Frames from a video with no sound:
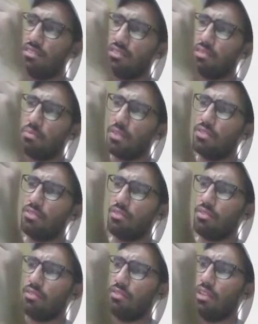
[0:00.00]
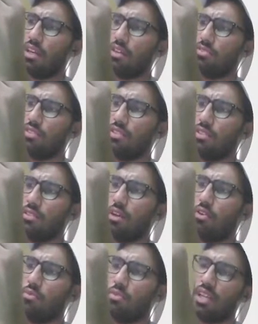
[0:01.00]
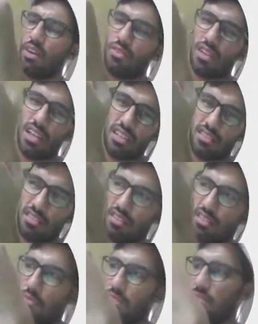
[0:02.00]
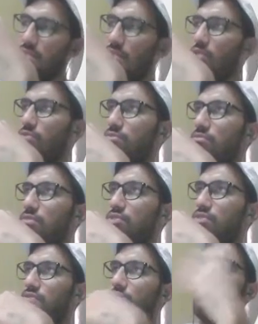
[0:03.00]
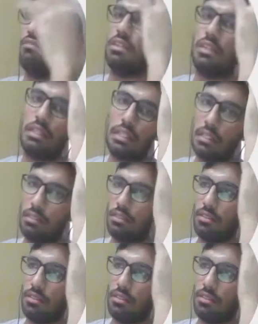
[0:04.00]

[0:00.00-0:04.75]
depends on actually how many outliers are there, means how much of wayward data is